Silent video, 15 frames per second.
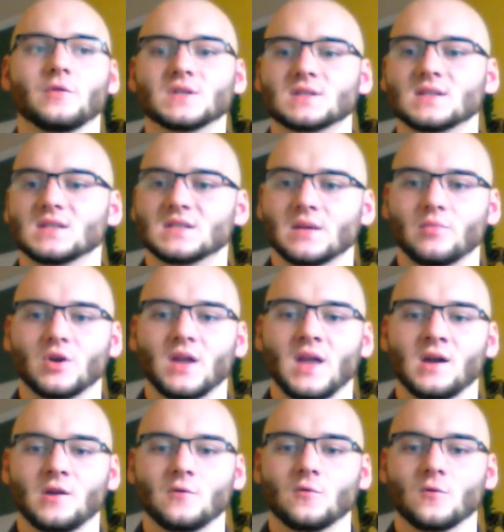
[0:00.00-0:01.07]
these separate
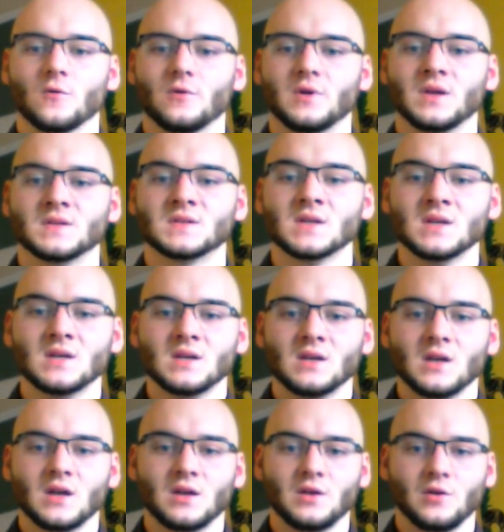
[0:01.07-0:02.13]
categories
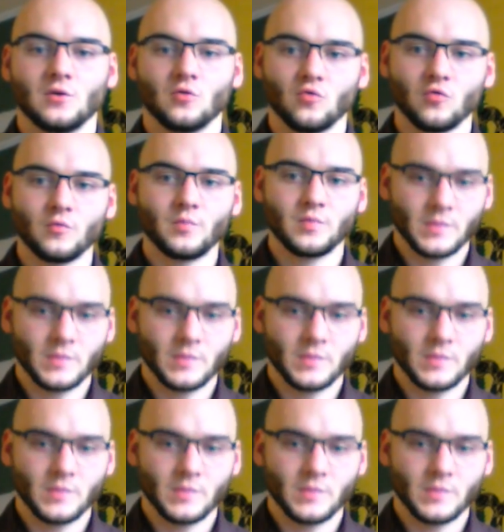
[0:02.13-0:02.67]
and group